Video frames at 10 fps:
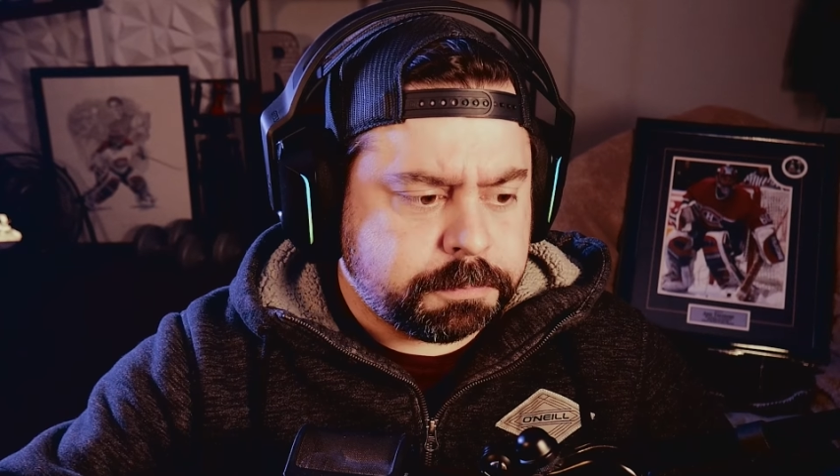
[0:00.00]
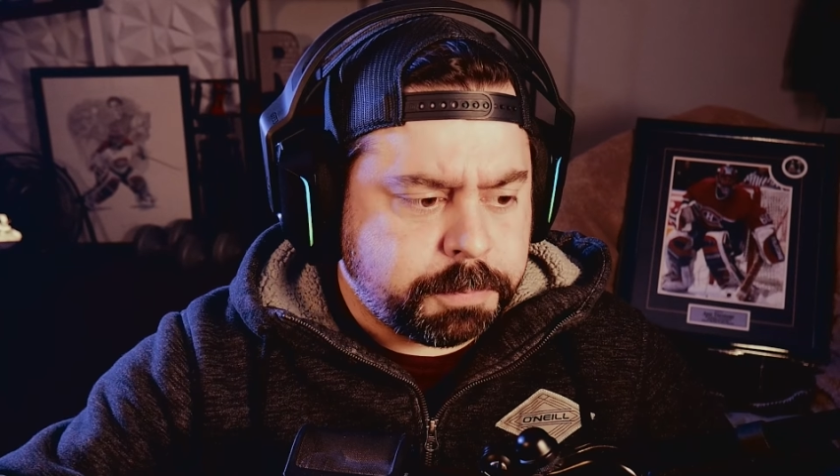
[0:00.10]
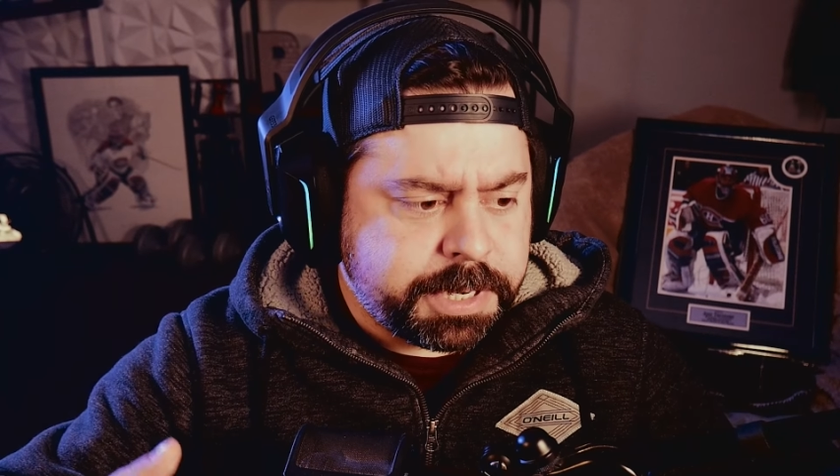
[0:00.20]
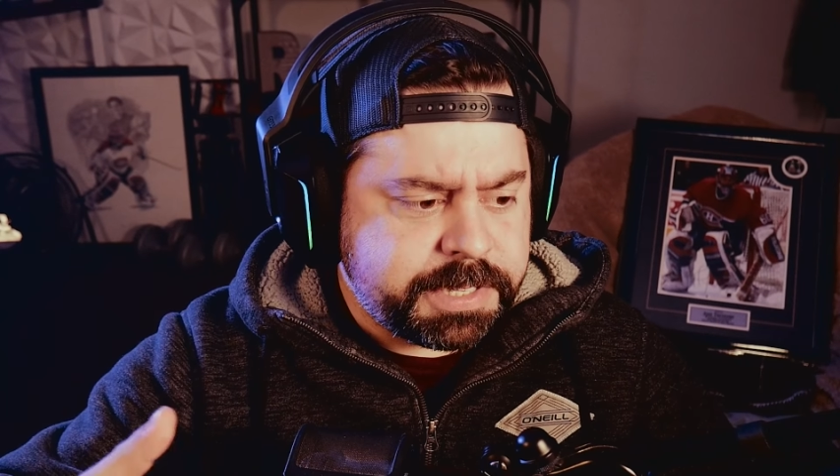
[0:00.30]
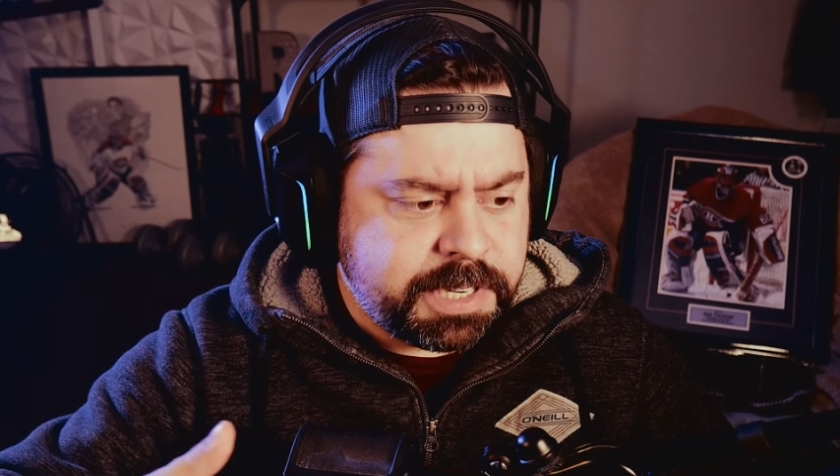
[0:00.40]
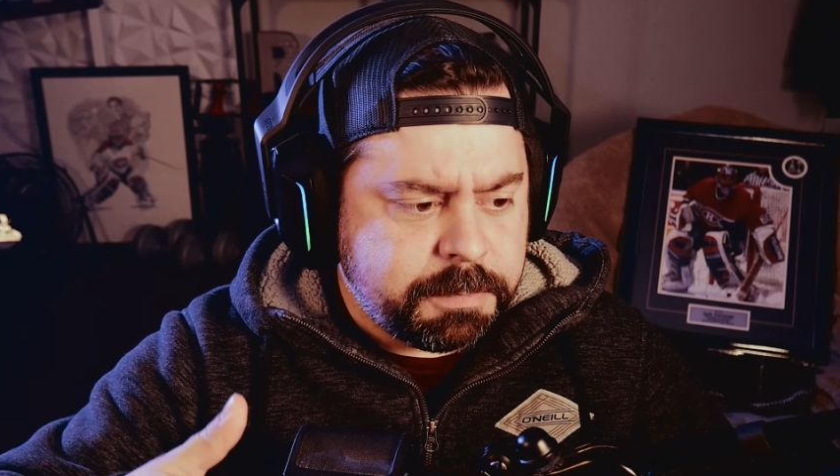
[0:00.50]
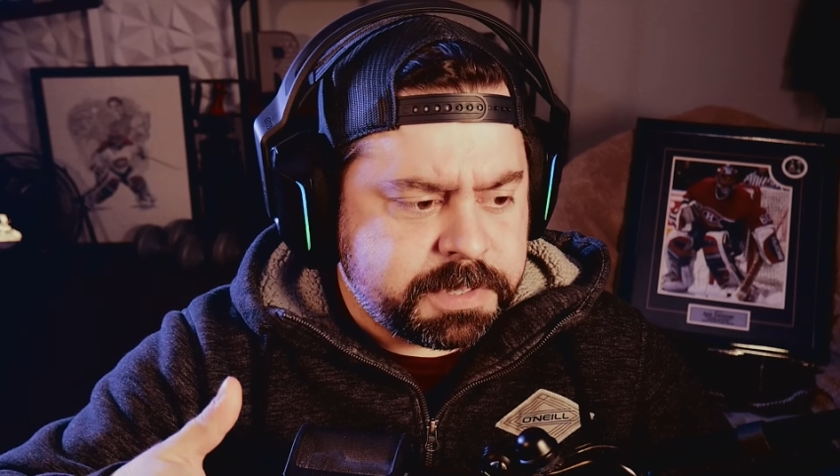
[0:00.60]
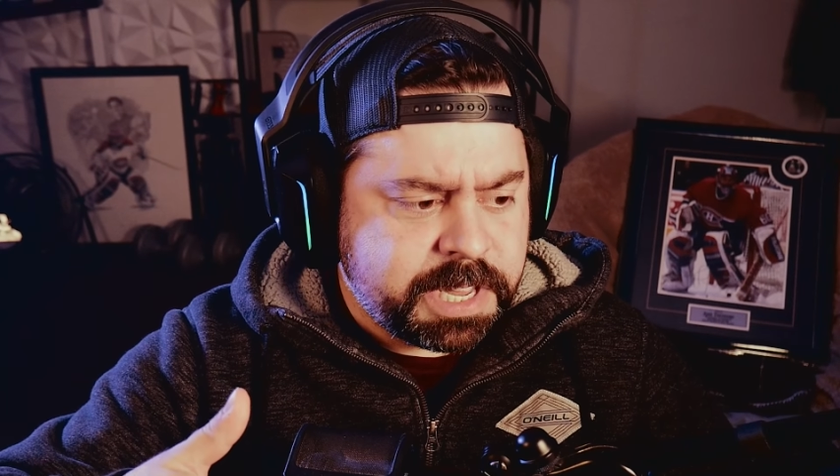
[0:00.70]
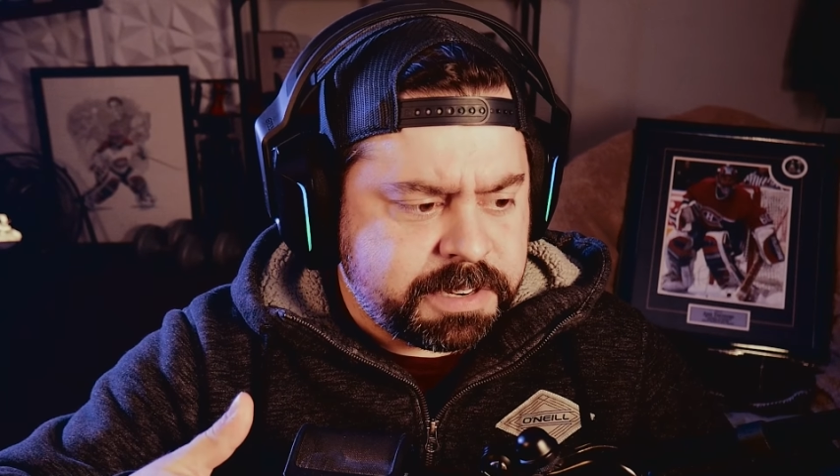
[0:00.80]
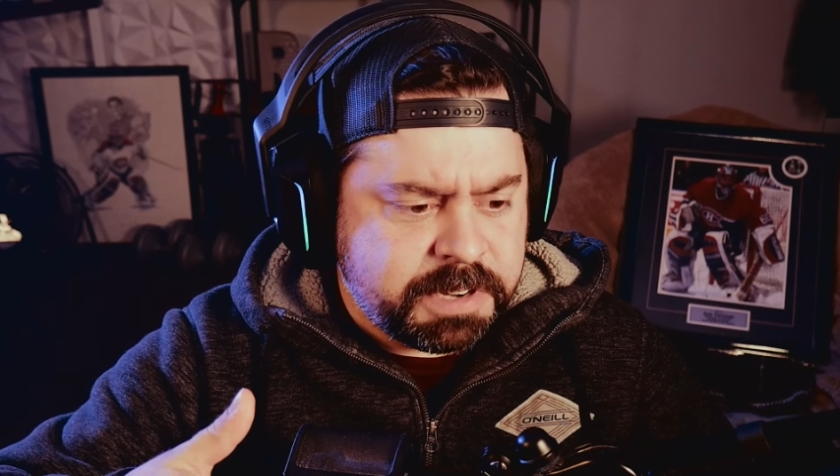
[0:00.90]
but it
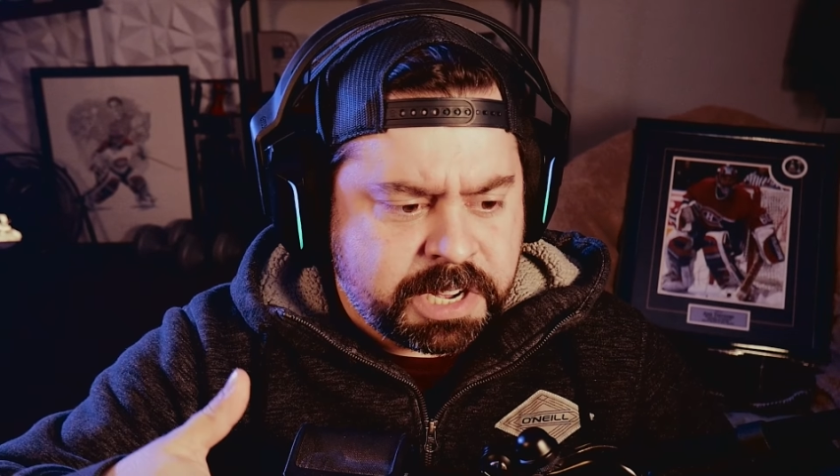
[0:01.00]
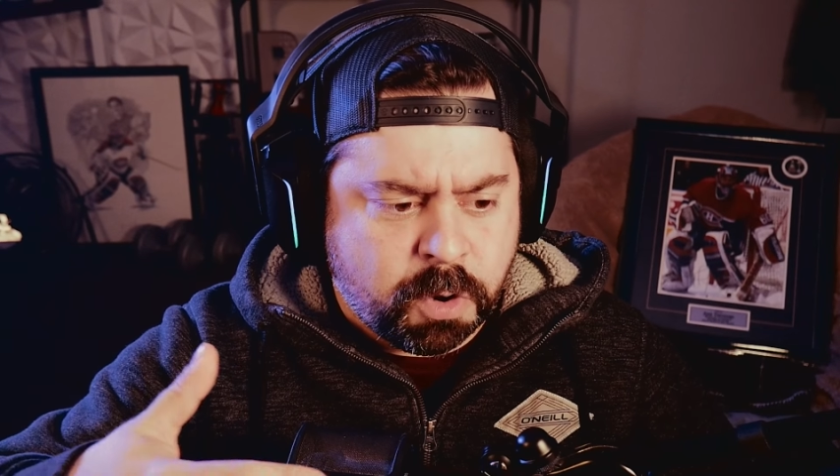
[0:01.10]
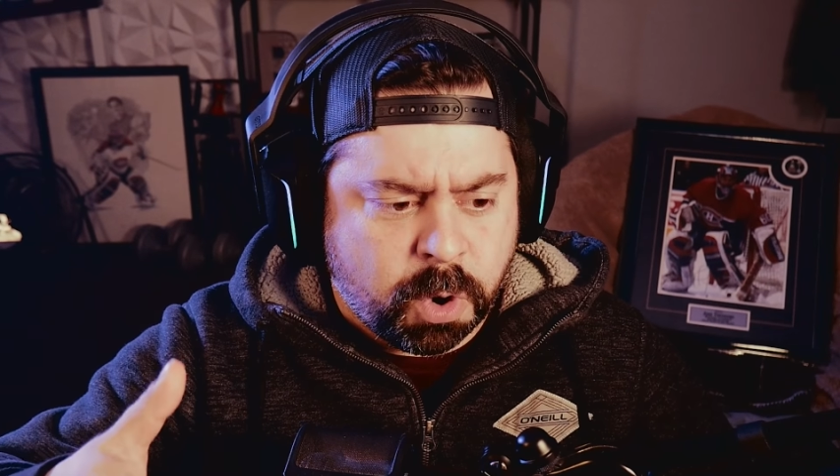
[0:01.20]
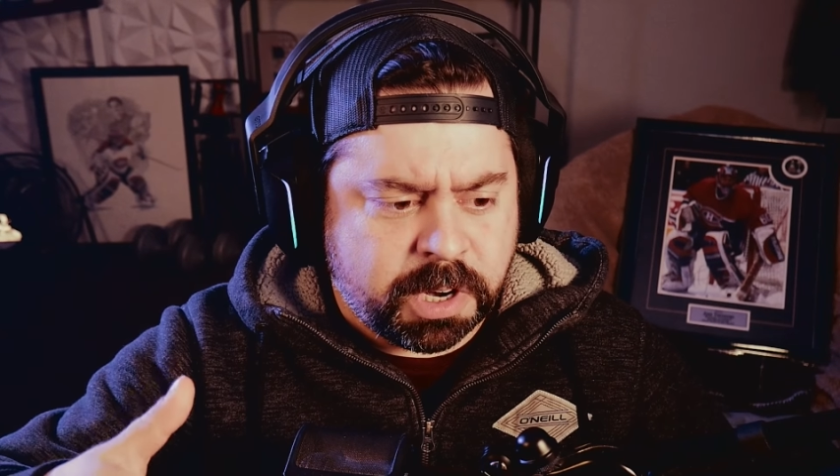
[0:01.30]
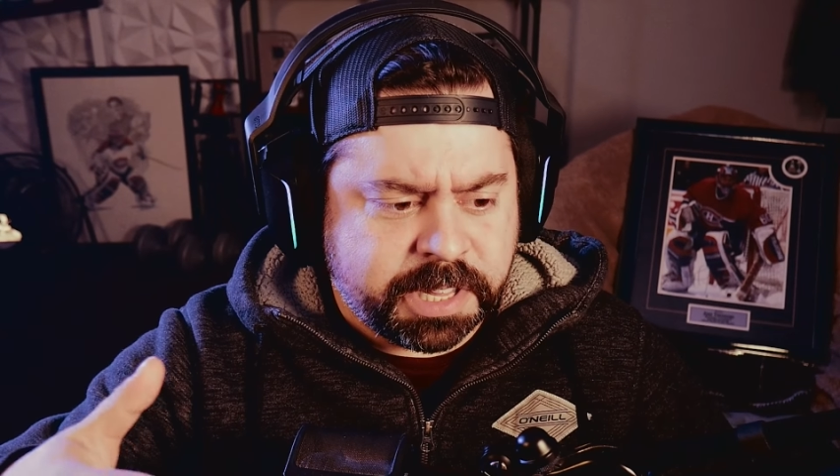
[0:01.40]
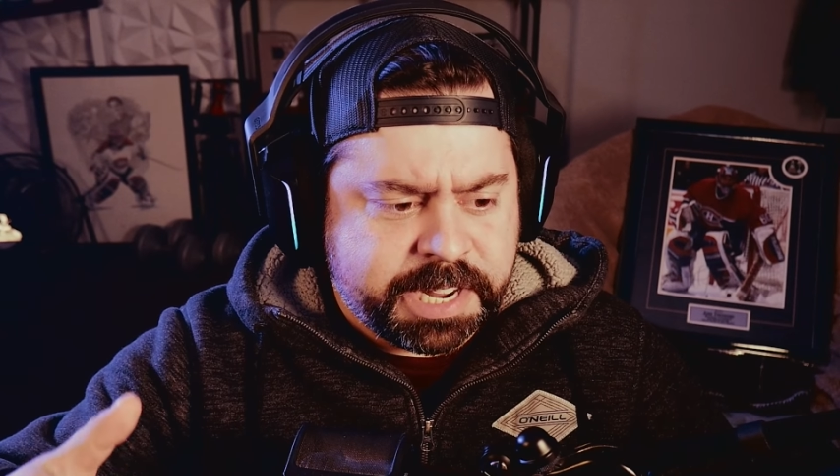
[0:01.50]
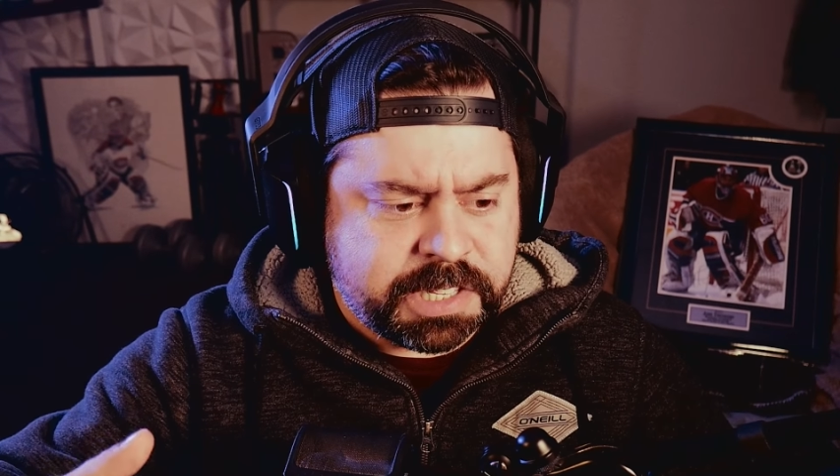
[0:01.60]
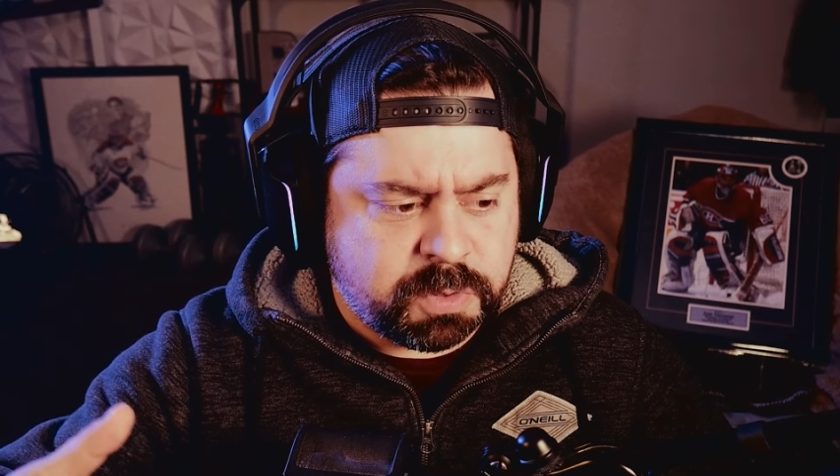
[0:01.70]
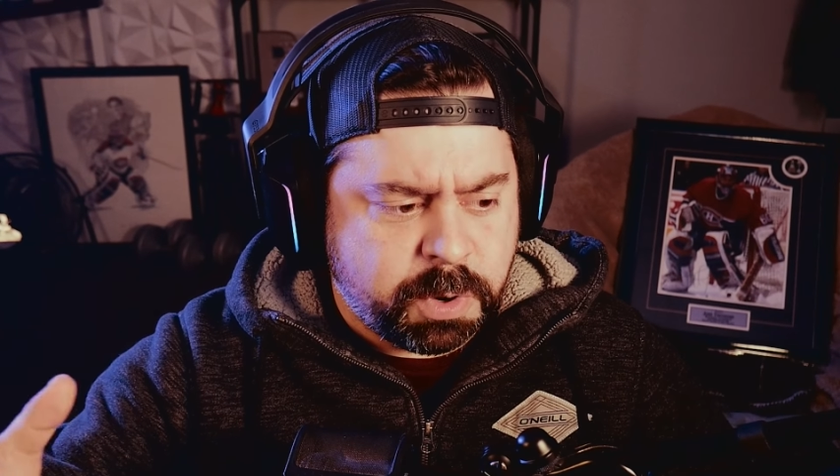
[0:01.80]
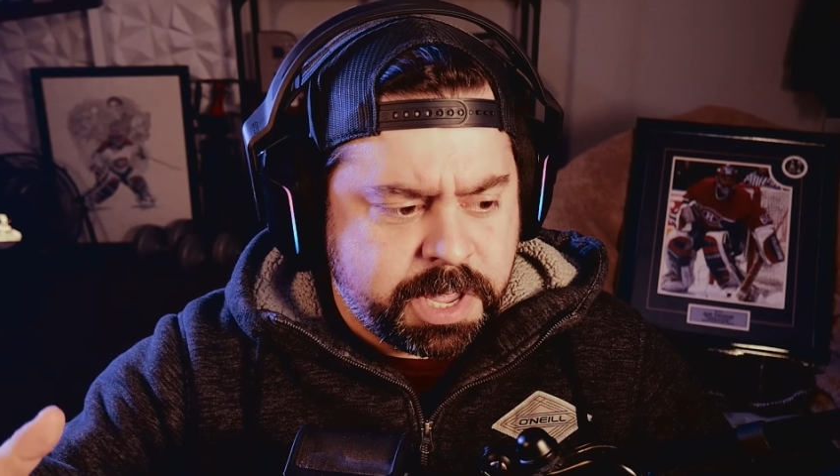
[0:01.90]
seems that it
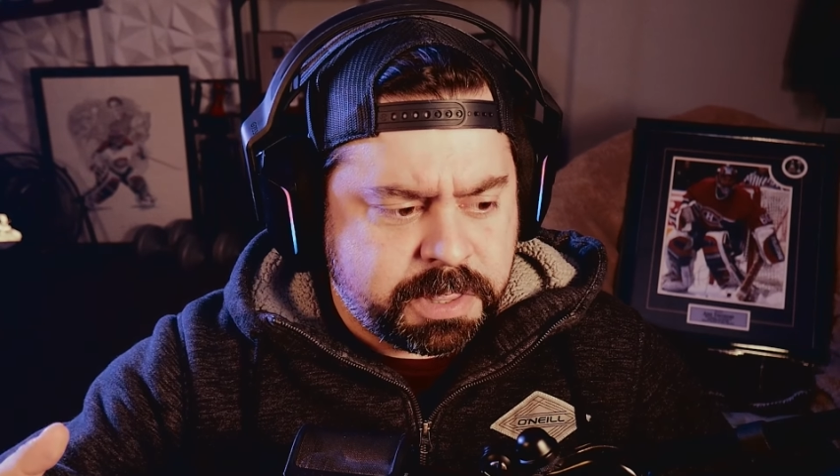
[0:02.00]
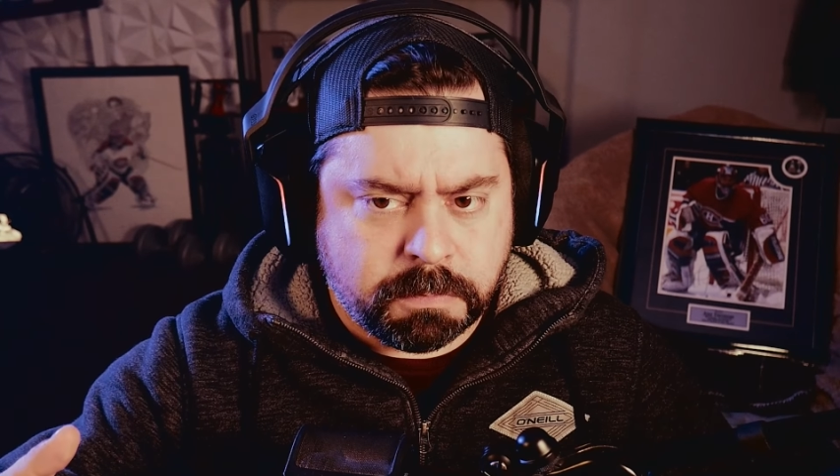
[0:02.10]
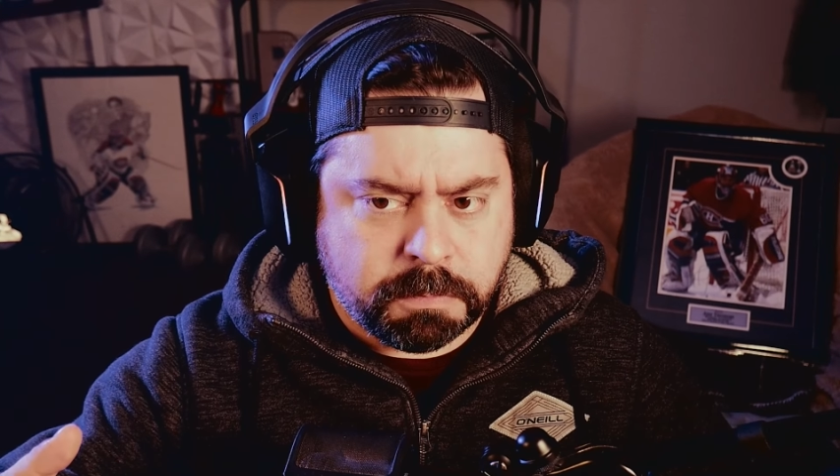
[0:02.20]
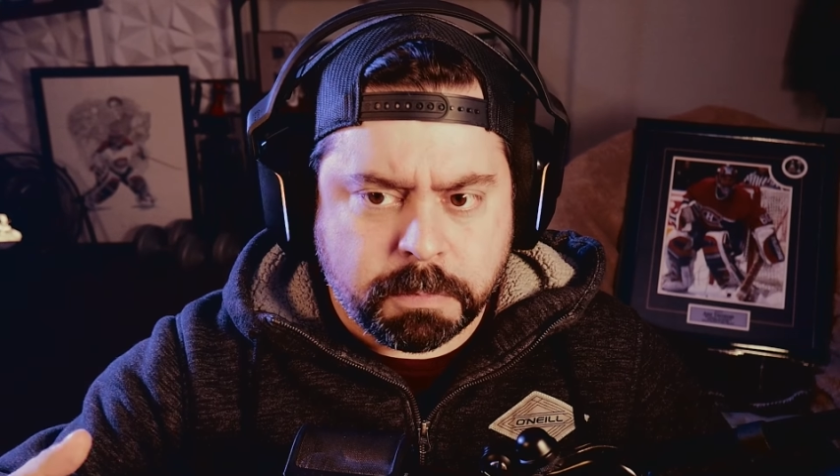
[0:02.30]
correlates with